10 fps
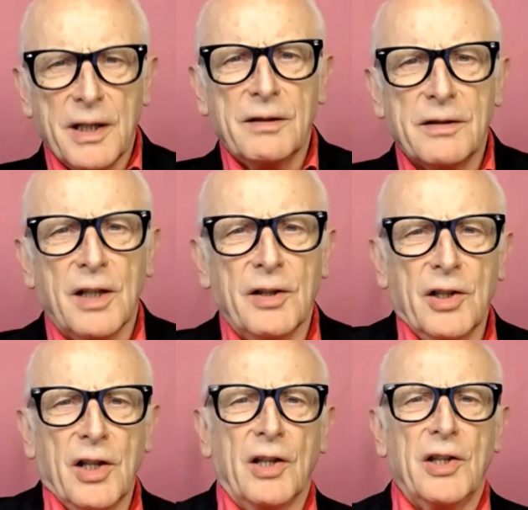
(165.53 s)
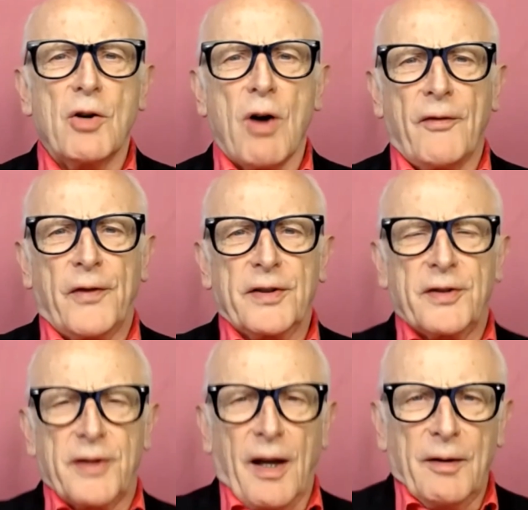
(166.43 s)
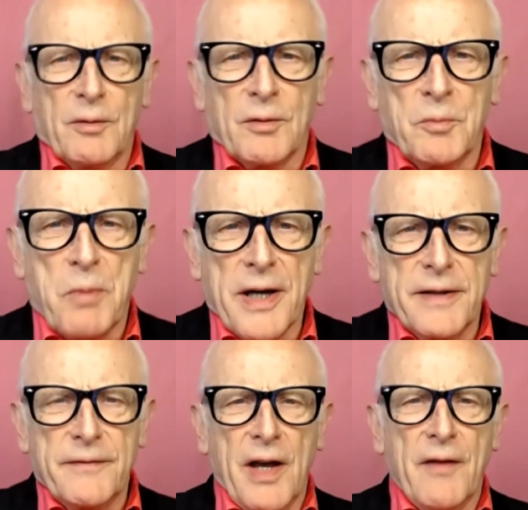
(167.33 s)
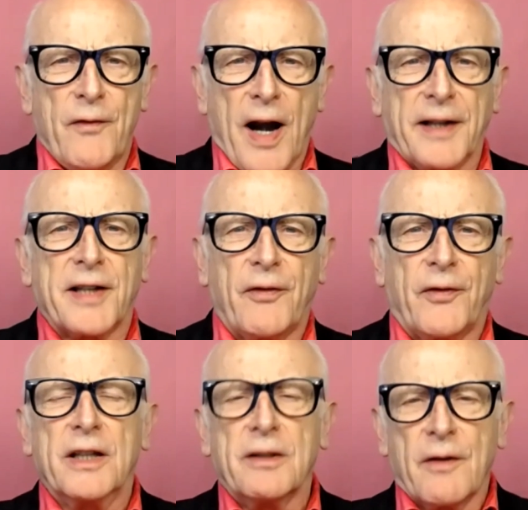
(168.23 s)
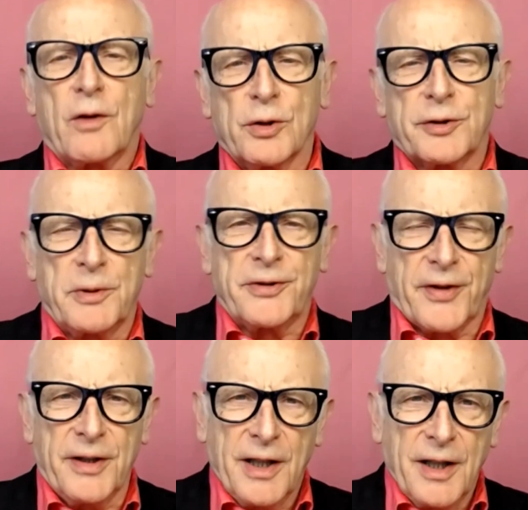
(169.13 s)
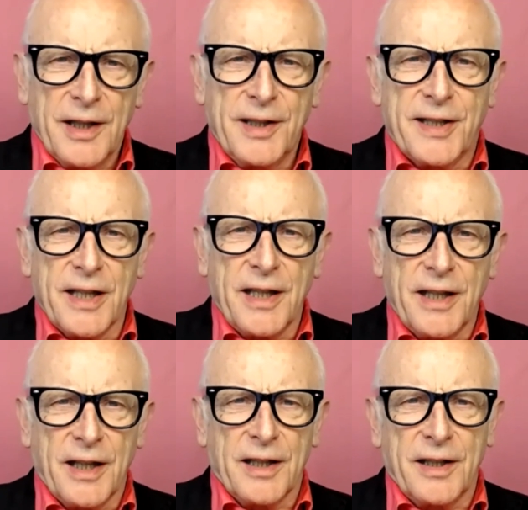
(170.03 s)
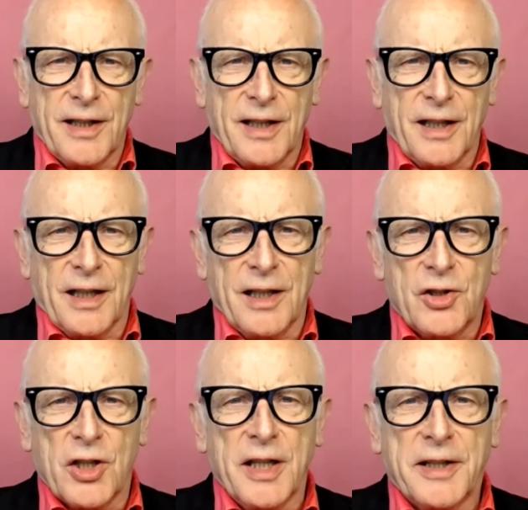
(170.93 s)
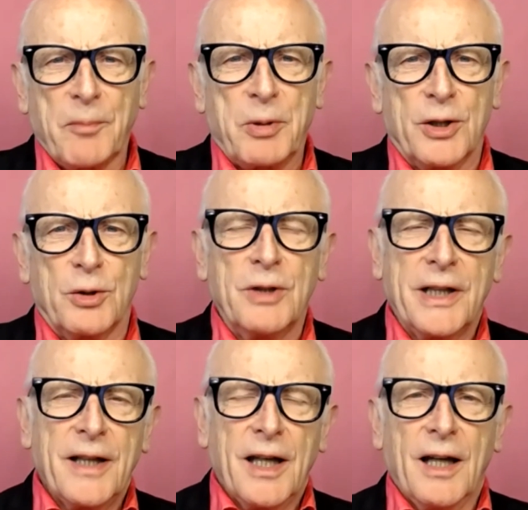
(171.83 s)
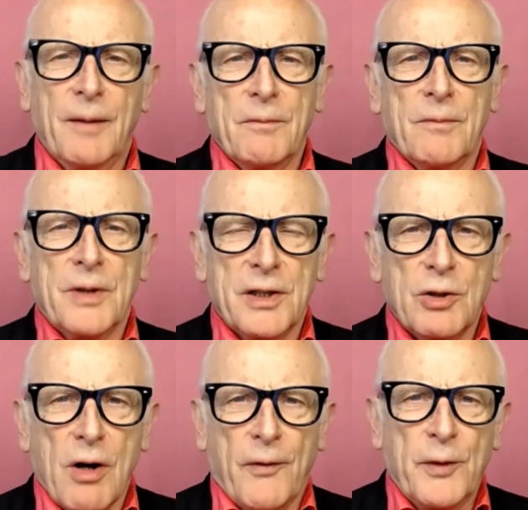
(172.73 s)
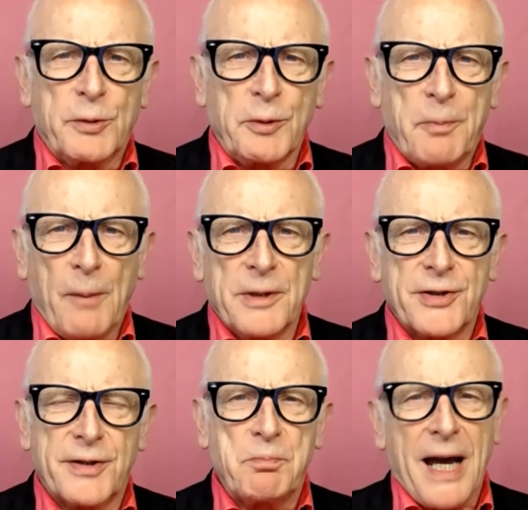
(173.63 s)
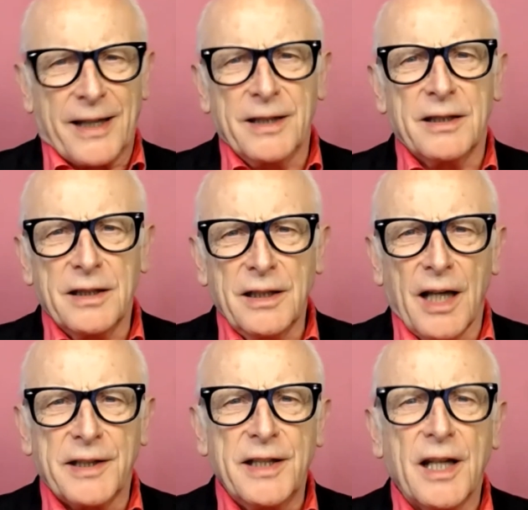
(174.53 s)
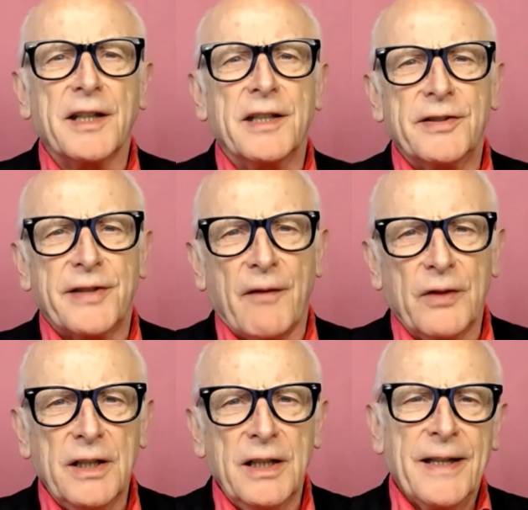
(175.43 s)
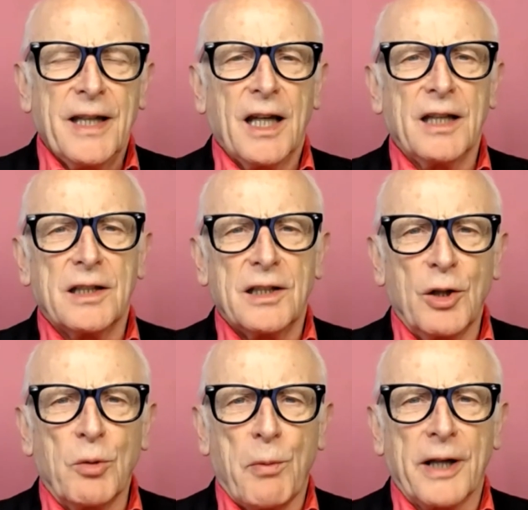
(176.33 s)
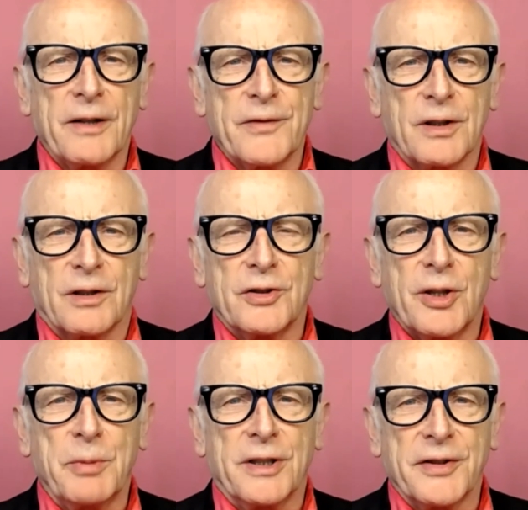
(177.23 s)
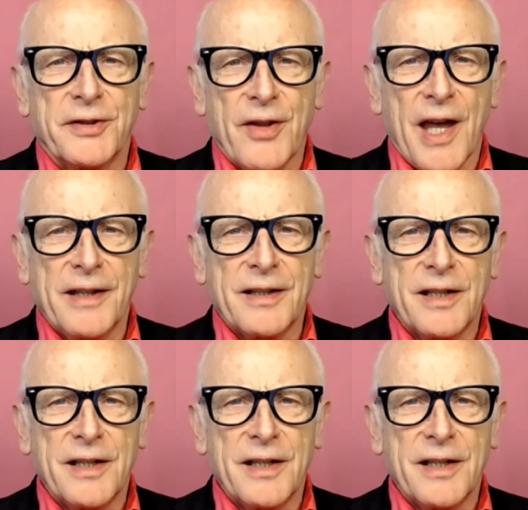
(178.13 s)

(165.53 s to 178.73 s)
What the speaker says: In New Office by Frank Duffy, who of course was the D in DEGW, the New Office was published back in 1997, and you were one of the contributors to that.